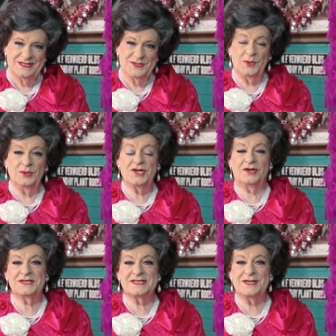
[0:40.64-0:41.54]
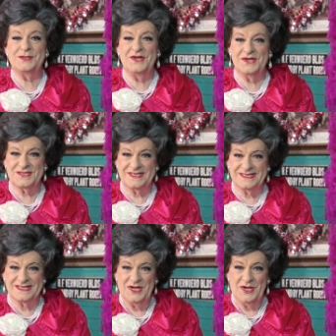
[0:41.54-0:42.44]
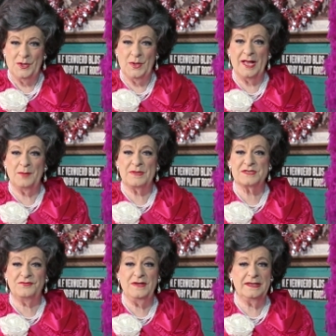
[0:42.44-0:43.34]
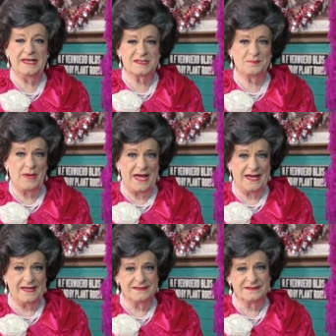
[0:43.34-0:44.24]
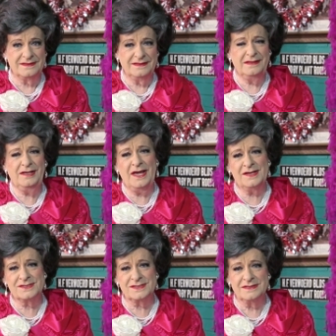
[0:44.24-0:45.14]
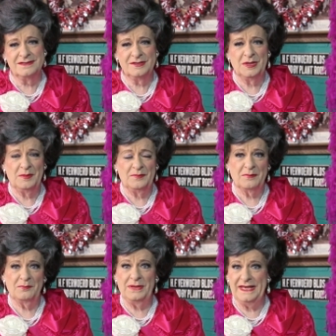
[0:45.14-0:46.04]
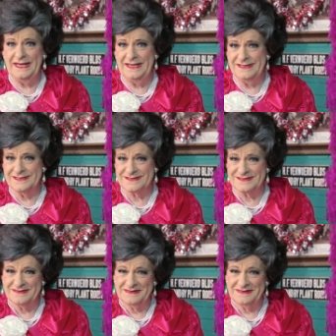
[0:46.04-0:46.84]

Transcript: To all doctors and nurses who help us feel less bad, yes, please.